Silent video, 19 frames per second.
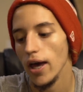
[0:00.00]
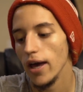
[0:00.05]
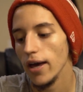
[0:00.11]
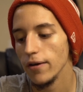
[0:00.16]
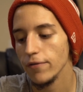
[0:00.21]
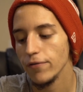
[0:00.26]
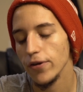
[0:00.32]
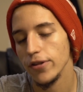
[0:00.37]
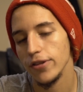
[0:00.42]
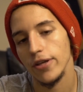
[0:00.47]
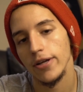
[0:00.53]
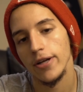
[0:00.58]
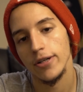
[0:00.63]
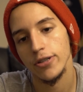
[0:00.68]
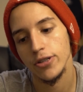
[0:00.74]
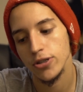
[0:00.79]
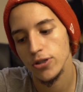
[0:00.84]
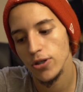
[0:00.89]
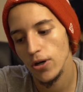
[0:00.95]
Everything I
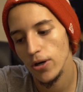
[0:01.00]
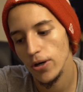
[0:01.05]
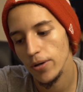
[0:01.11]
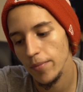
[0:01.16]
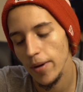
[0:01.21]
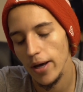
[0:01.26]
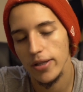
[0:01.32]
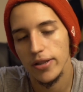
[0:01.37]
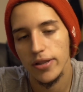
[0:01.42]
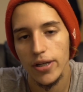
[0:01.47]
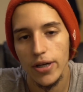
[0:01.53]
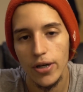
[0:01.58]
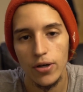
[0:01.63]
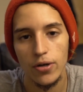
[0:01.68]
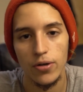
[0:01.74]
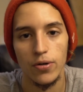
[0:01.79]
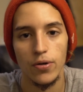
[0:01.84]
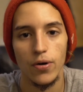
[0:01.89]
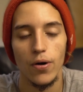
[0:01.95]
saw him at
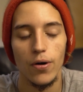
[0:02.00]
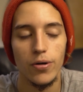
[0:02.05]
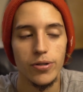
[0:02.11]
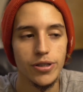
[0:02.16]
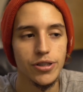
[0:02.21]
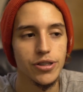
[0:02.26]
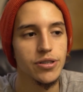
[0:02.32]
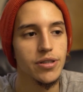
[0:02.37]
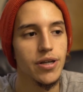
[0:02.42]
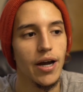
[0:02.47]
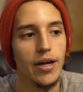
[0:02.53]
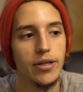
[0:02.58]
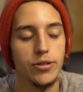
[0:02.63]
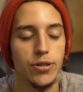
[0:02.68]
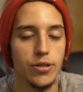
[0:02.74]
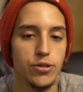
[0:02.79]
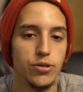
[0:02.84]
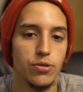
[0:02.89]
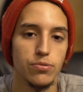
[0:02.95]
Lille, honestly, I
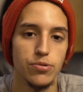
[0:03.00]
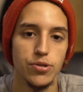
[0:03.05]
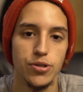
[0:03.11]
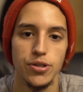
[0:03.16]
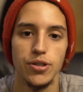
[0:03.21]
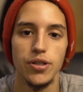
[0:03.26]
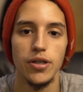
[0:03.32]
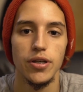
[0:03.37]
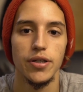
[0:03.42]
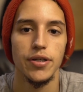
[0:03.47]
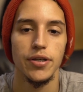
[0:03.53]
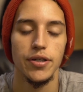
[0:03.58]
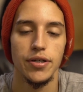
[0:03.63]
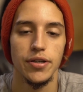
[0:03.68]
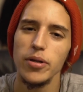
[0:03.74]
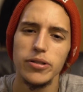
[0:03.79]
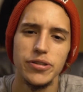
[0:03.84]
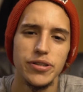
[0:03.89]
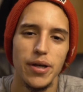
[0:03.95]
just don't see it
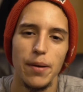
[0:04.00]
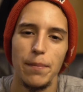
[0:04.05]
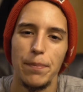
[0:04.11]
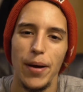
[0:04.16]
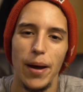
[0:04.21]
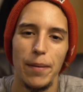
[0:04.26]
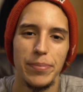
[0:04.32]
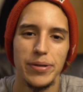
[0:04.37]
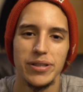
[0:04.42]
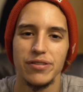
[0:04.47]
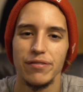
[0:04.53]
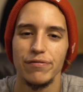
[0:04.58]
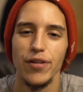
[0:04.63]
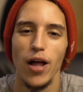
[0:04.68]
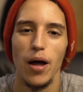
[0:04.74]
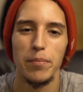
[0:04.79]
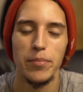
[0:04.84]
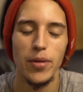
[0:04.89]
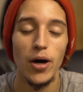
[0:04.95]
here. I'm not saying Pepe's a
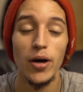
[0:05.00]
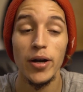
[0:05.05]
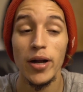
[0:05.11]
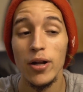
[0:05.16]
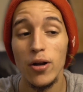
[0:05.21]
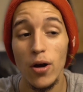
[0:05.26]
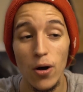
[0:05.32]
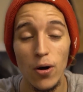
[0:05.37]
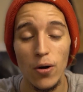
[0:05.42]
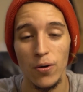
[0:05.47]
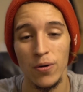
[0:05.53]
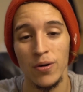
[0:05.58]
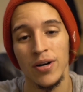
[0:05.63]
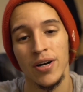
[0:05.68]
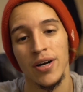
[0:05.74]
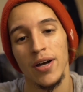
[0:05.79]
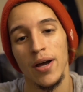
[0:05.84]
flop, not at all.